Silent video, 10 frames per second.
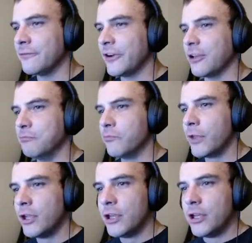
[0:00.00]
Fuck him.
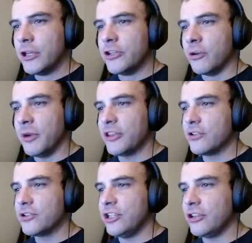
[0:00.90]
Your
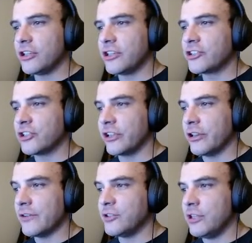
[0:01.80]
mother, she unconditionally
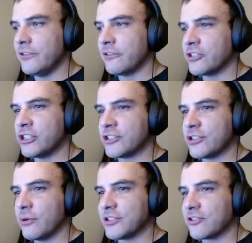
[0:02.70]
loves you, even if she
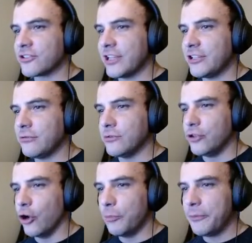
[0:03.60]
doesn't always understand you.
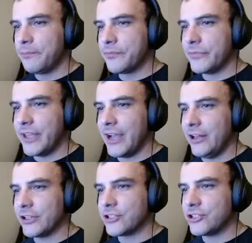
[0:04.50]
Nope.
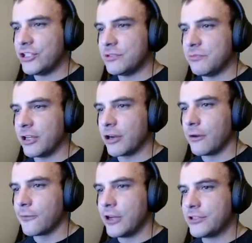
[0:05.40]
Alex, she's my
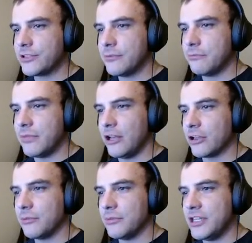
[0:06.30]
girlfriend.
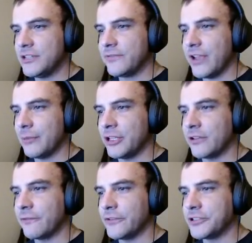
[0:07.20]
Malcolm, he's family
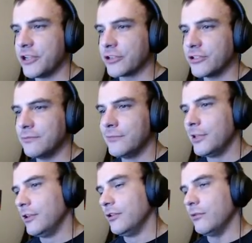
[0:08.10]
and fun to talk to.
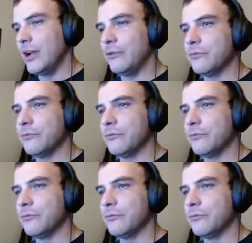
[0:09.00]
Wow.